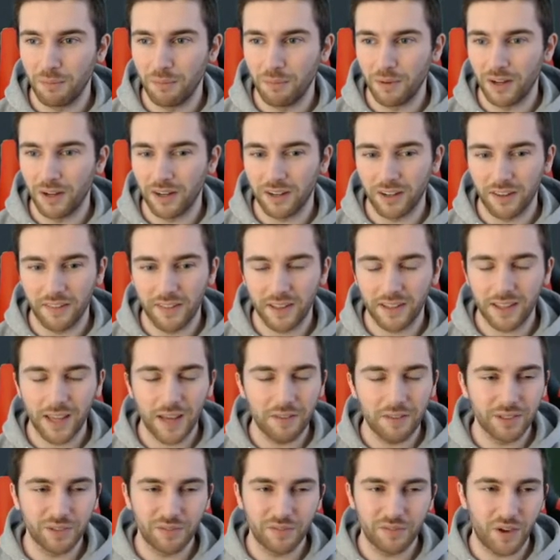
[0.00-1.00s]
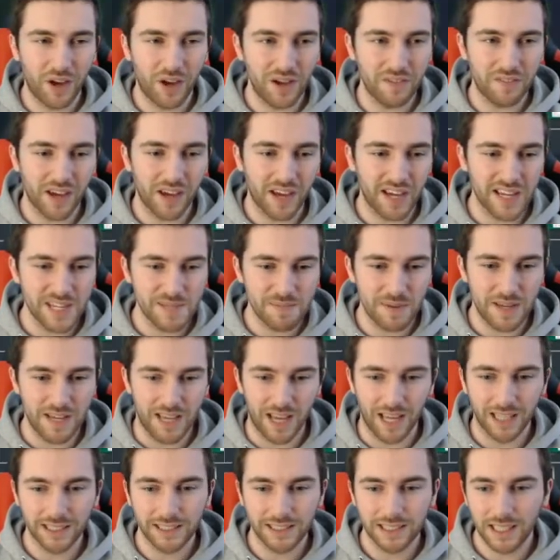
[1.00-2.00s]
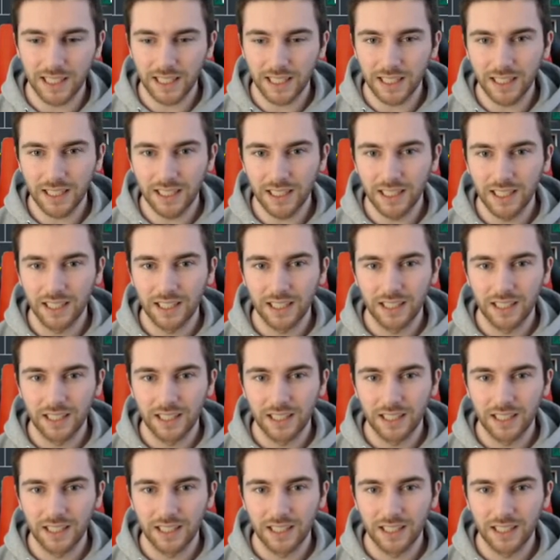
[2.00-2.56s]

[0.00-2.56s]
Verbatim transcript: but I don't know. They gave us five K X P yesterday,